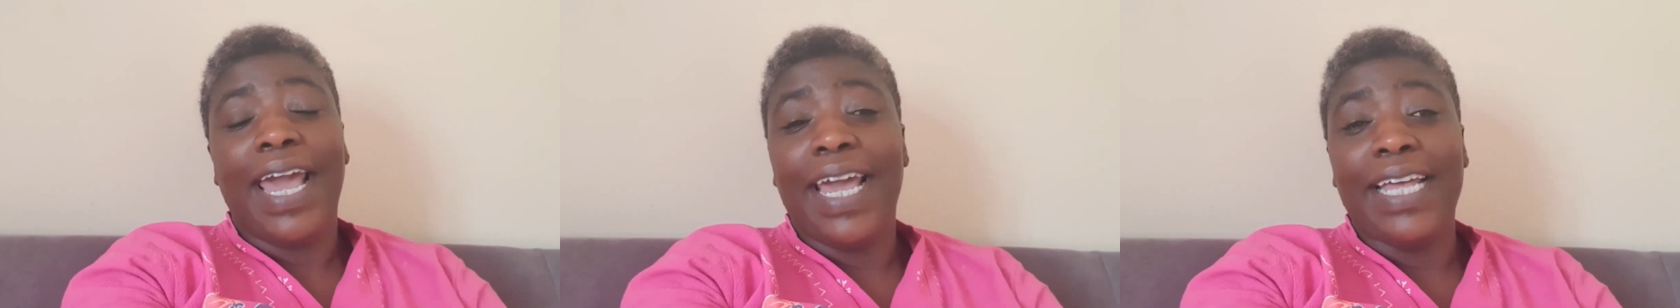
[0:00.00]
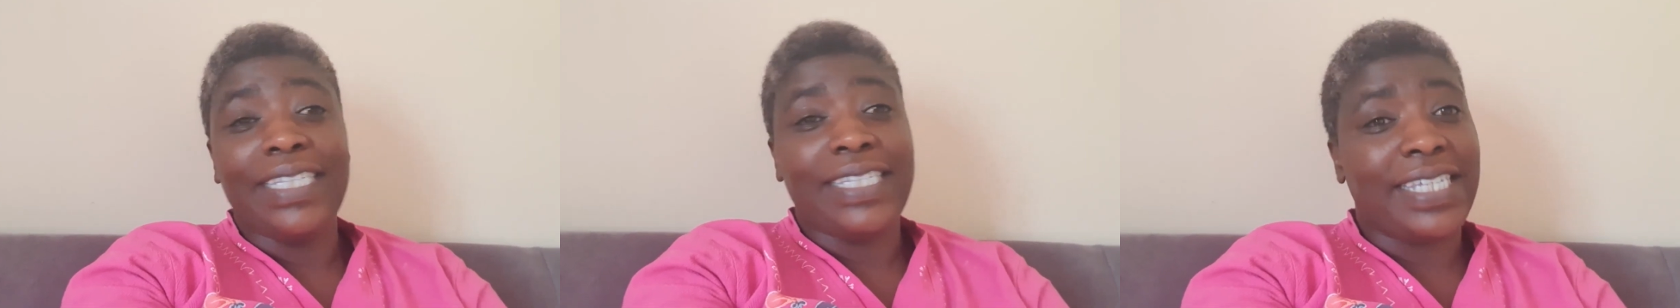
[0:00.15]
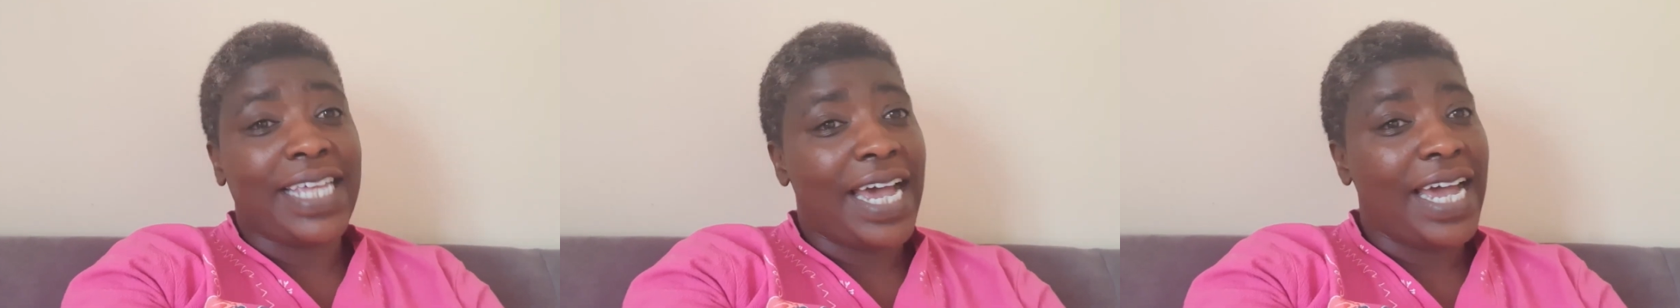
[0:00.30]

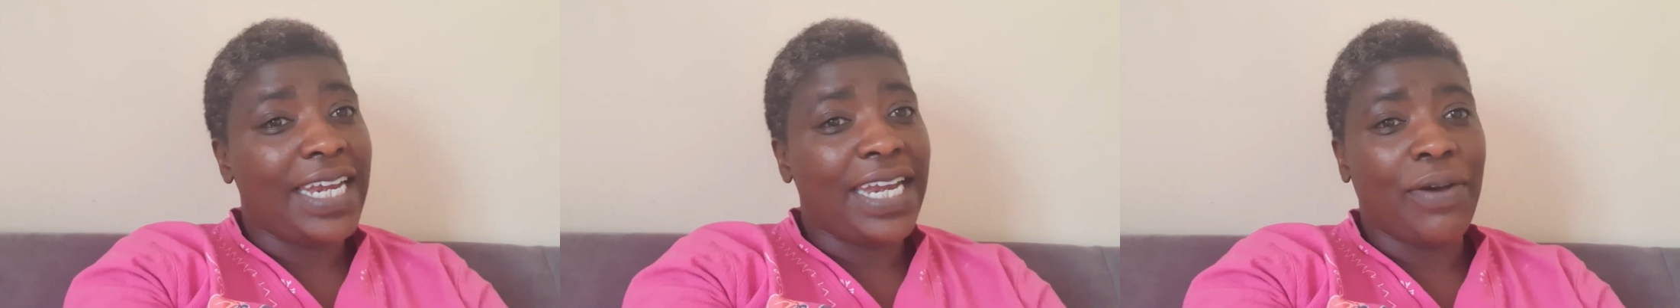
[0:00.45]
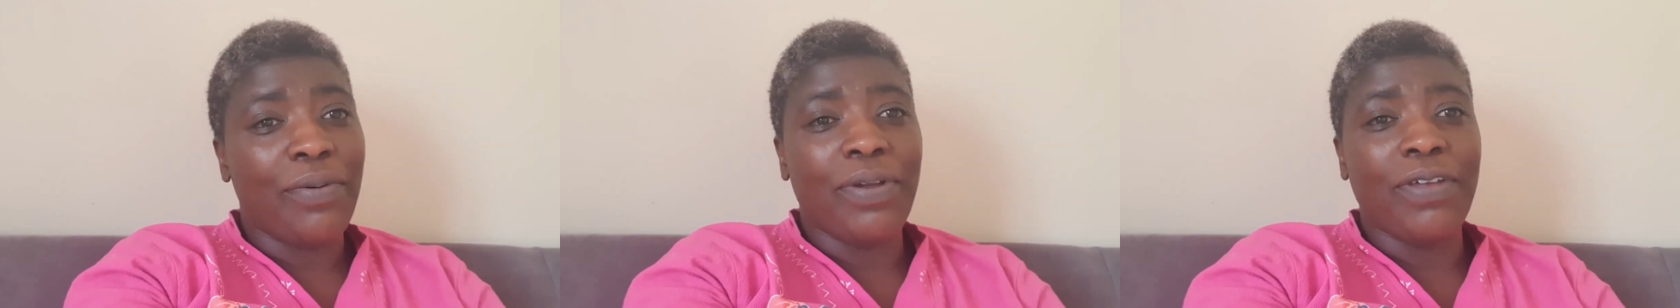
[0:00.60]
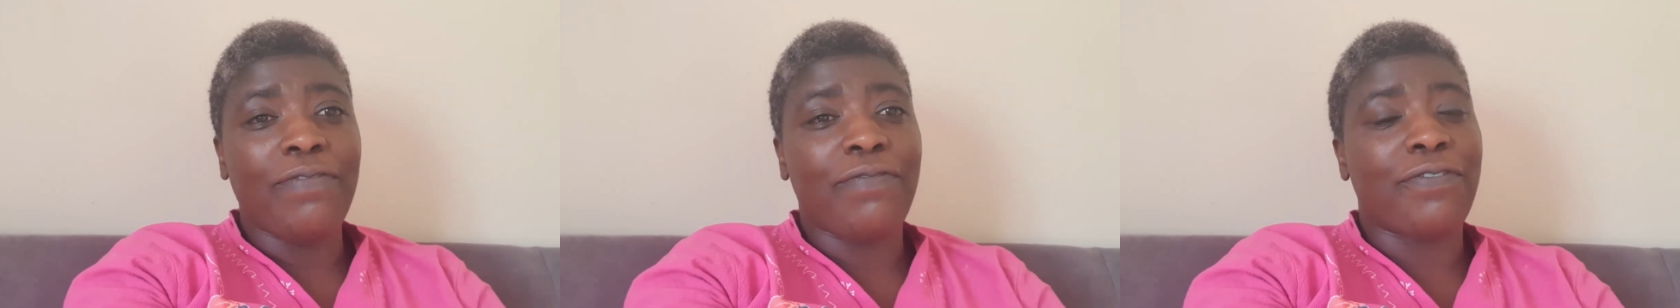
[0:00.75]
and turn
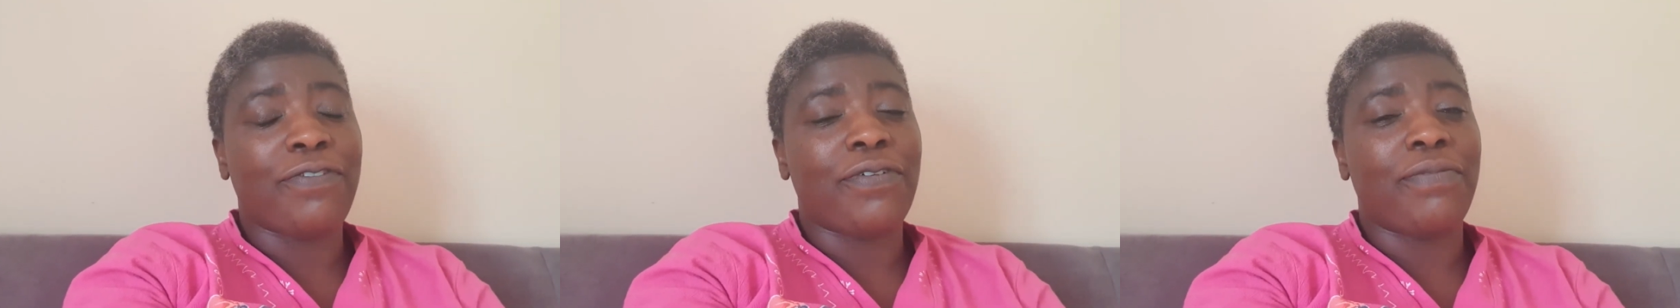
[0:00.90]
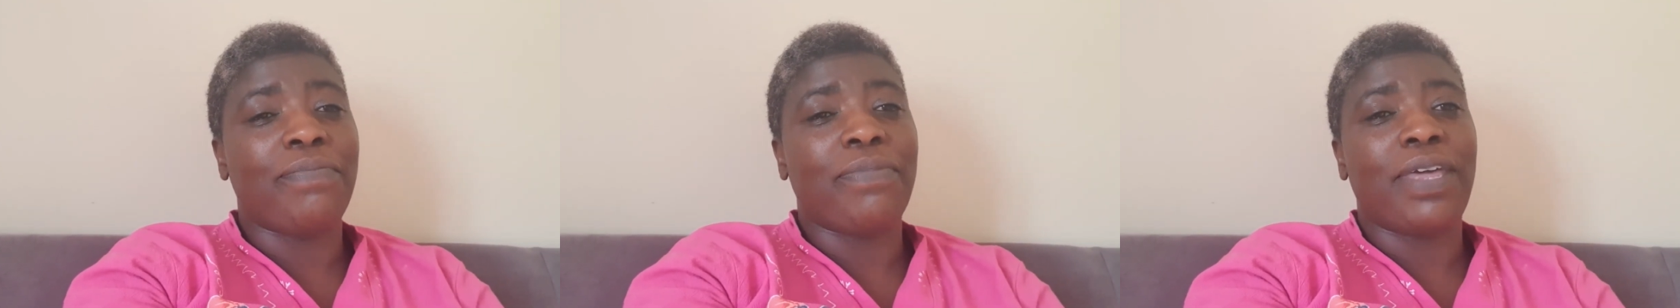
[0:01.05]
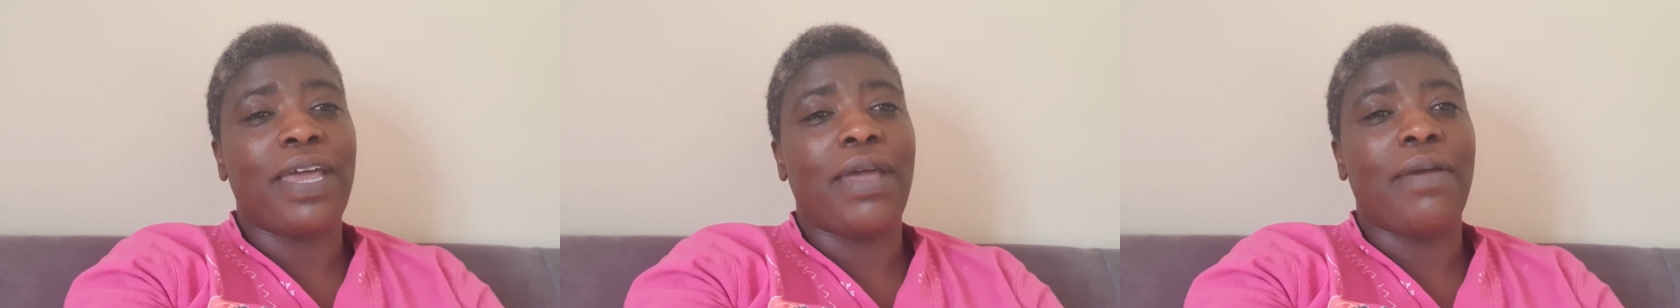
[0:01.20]
away
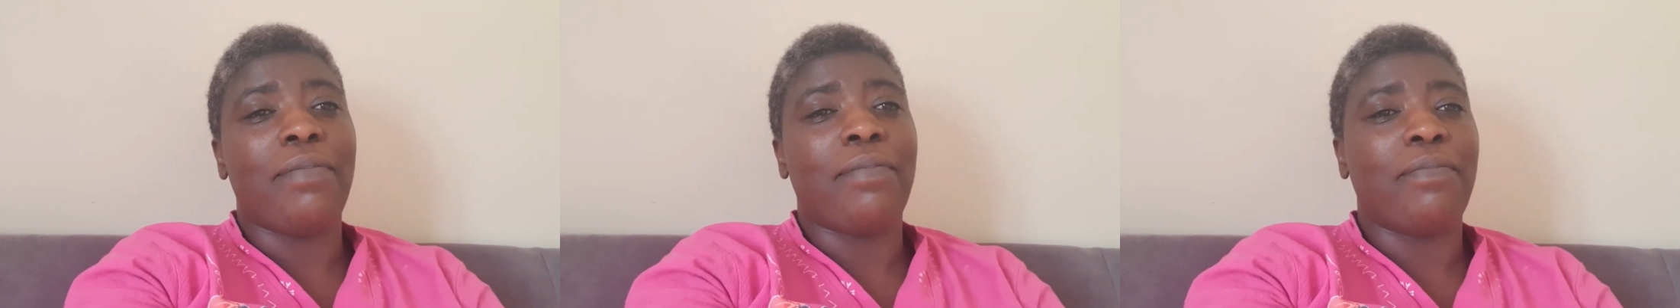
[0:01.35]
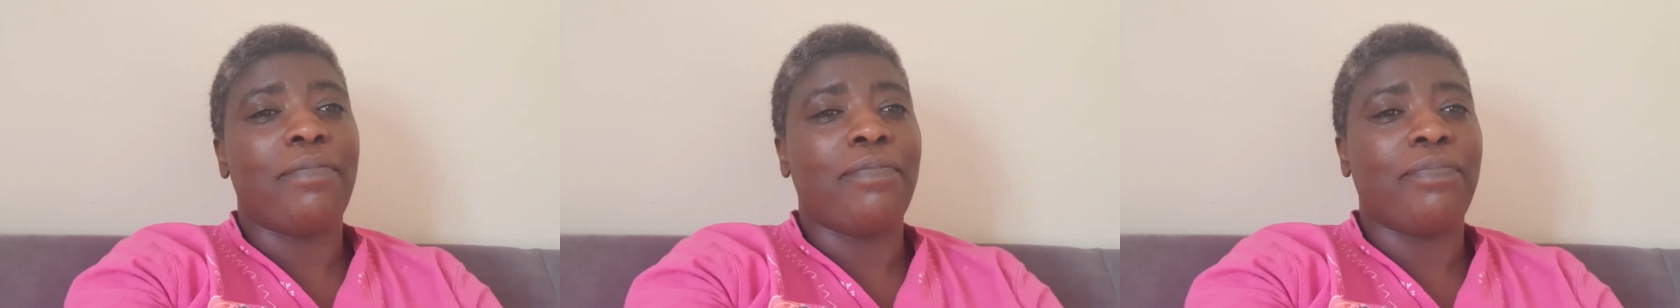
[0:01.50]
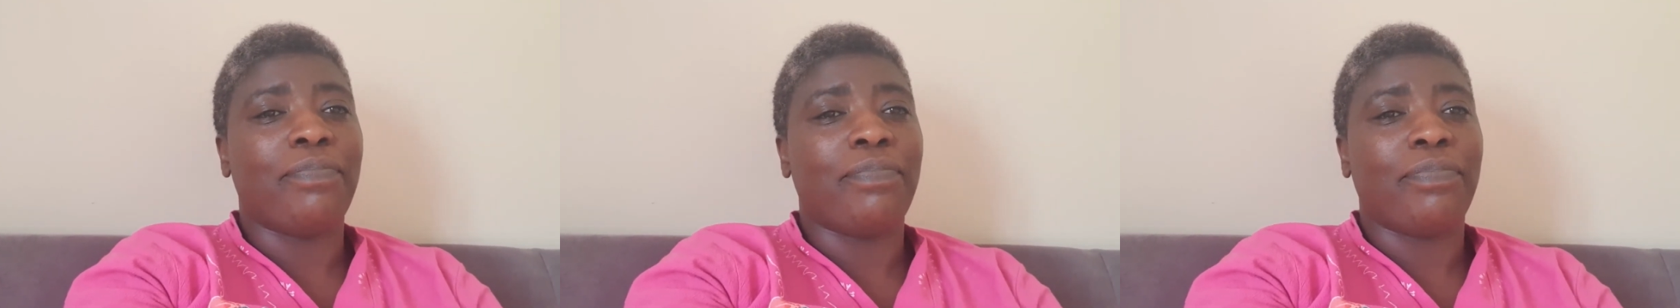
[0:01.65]
from
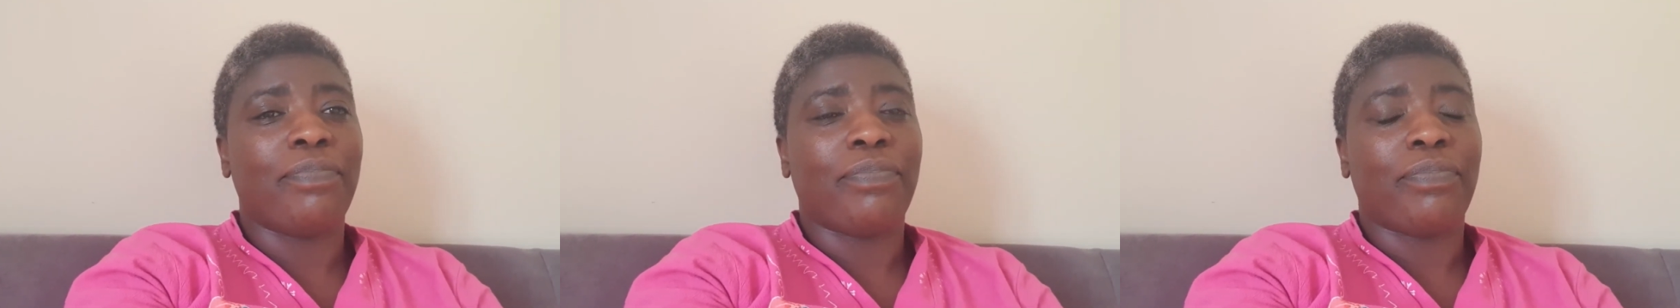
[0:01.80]
them